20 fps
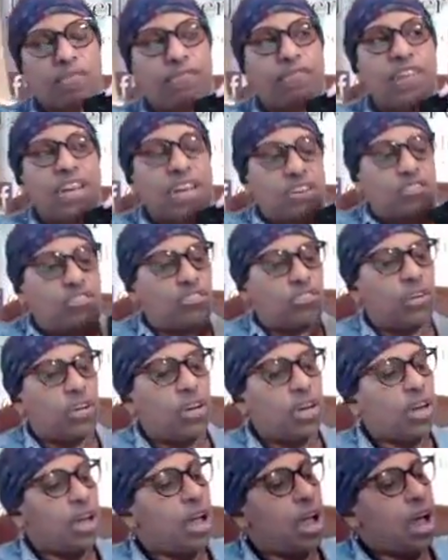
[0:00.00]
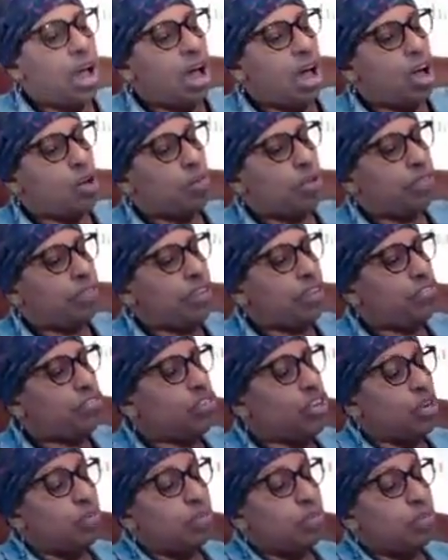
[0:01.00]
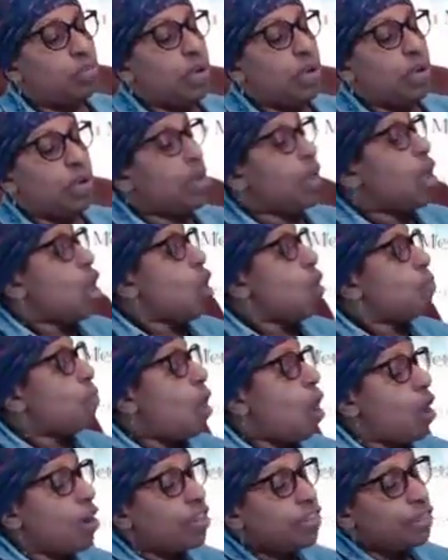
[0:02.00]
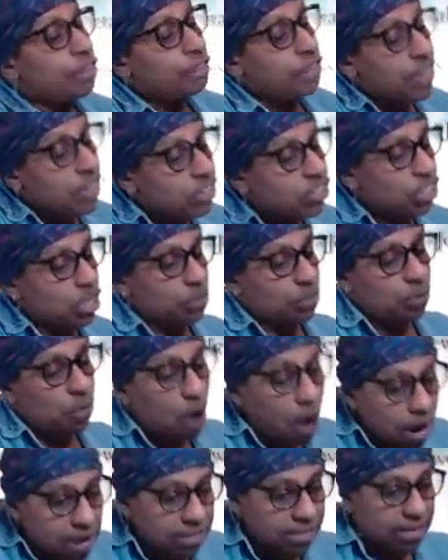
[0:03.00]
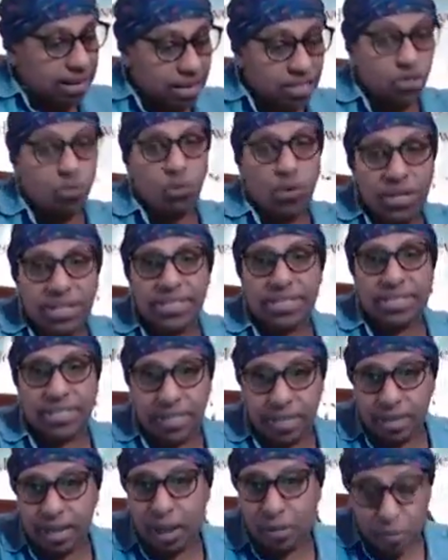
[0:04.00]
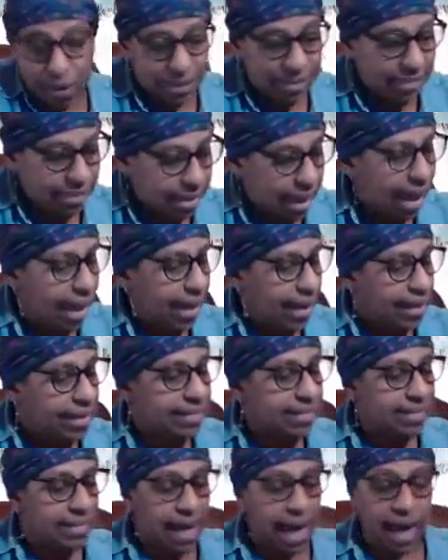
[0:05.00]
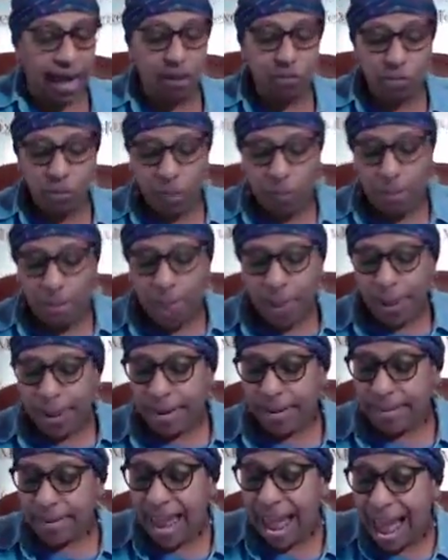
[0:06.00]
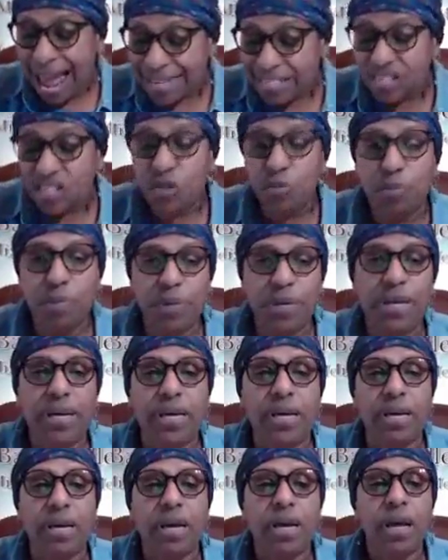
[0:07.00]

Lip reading: finish. It feels good. But part of the finishing process with steel, I must say, is that it has to be